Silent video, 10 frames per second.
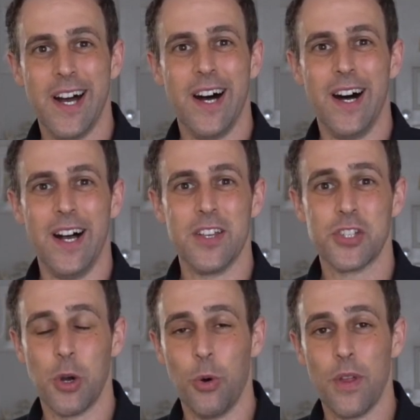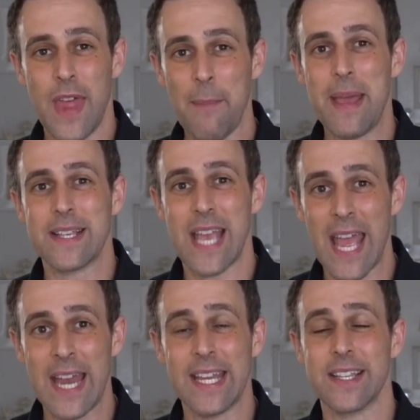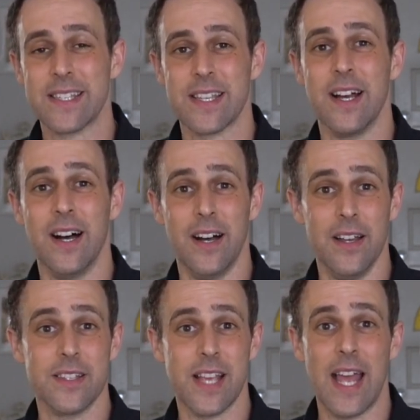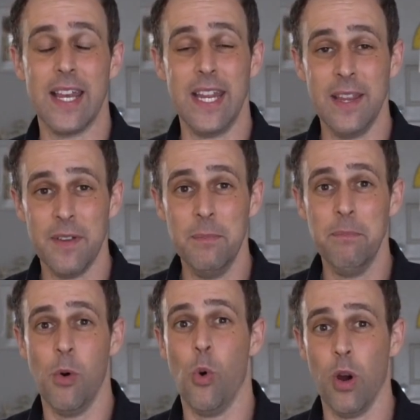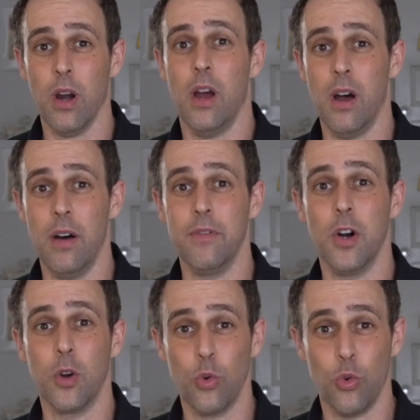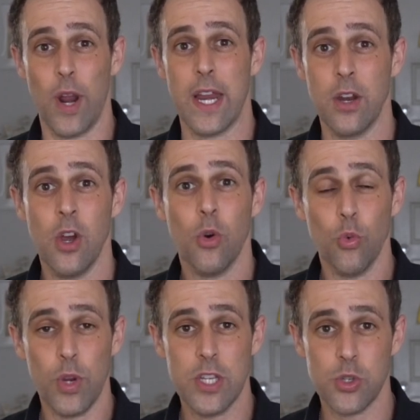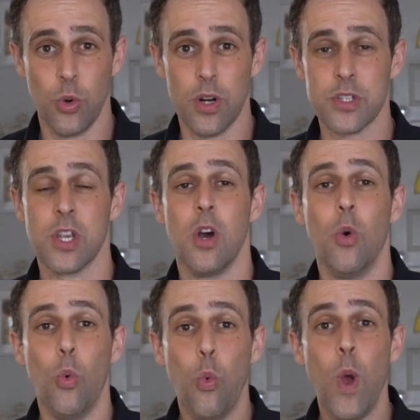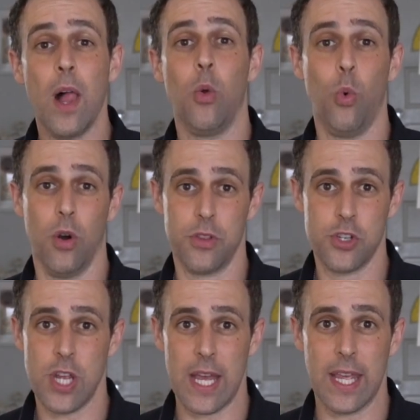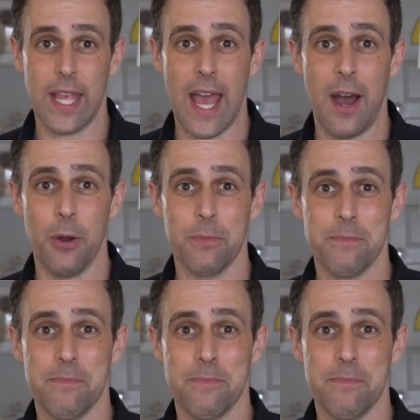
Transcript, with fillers: Uh, so that makes Henning's uh, site even more of a great resource, well worth checking out.